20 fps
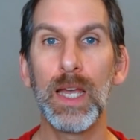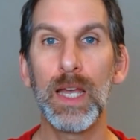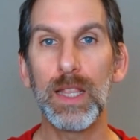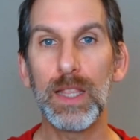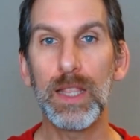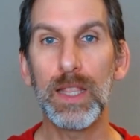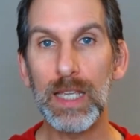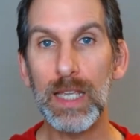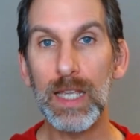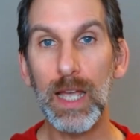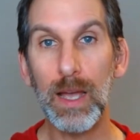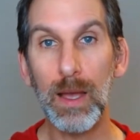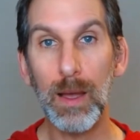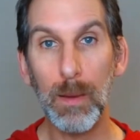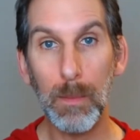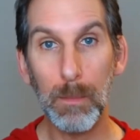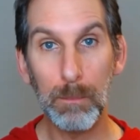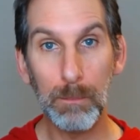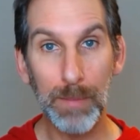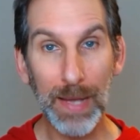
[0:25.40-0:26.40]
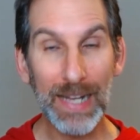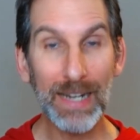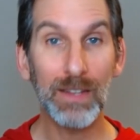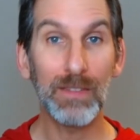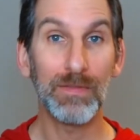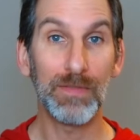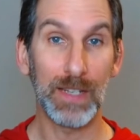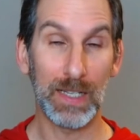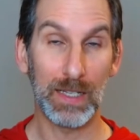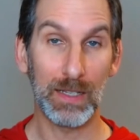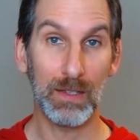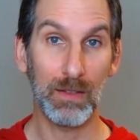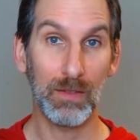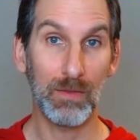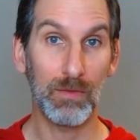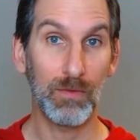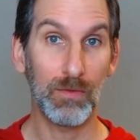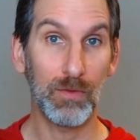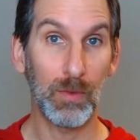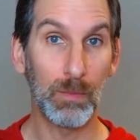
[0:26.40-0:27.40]
the benefit
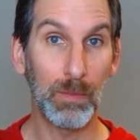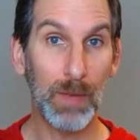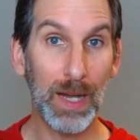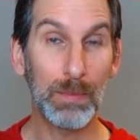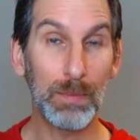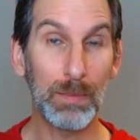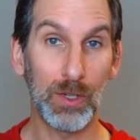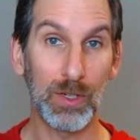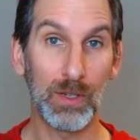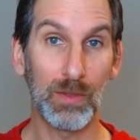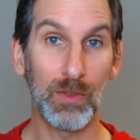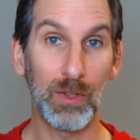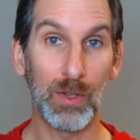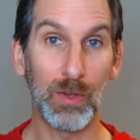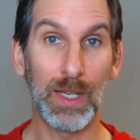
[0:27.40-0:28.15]
from my point of view